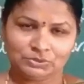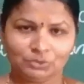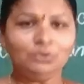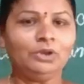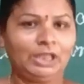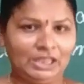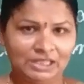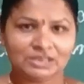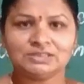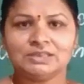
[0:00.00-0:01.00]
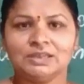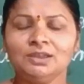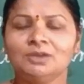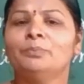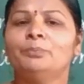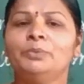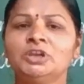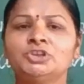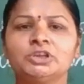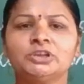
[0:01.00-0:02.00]
So air is a
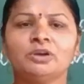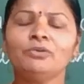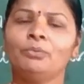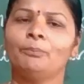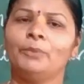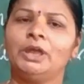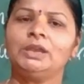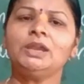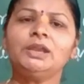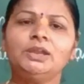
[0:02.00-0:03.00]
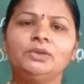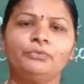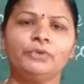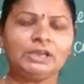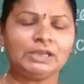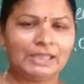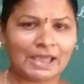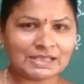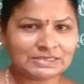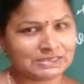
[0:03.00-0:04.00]
mixture of many different
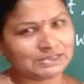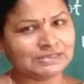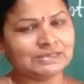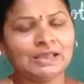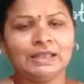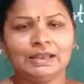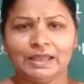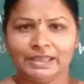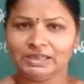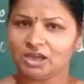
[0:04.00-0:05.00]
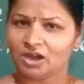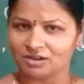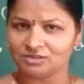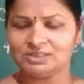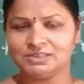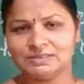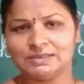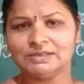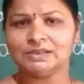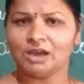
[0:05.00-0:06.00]
gases like
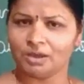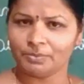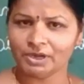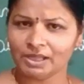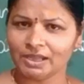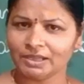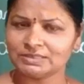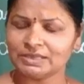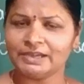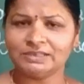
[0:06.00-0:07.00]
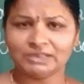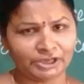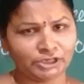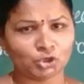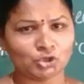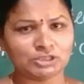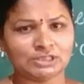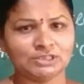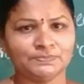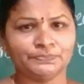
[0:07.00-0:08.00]
oxygen, carbon dioxide,
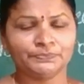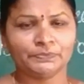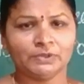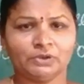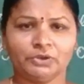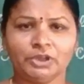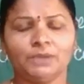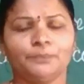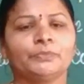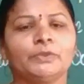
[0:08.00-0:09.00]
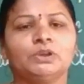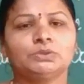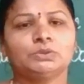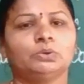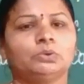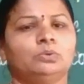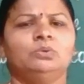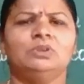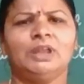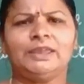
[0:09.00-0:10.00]
nitrogen. Okay,
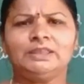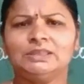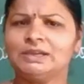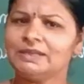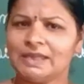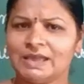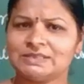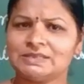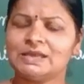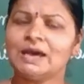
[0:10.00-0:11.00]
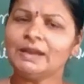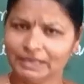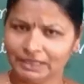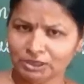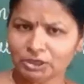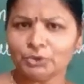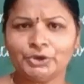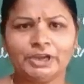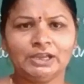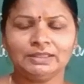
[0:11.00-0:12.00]
so like that gases are
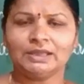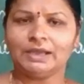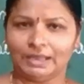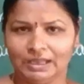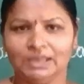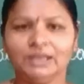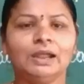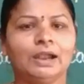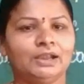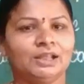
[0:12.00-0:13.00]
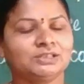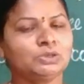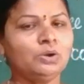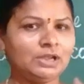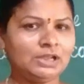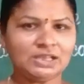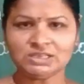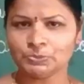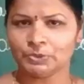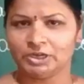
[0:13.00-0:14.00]
included in the air and also
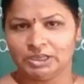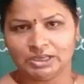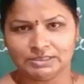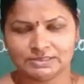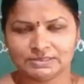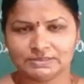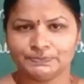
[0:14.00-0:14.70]
dust particles.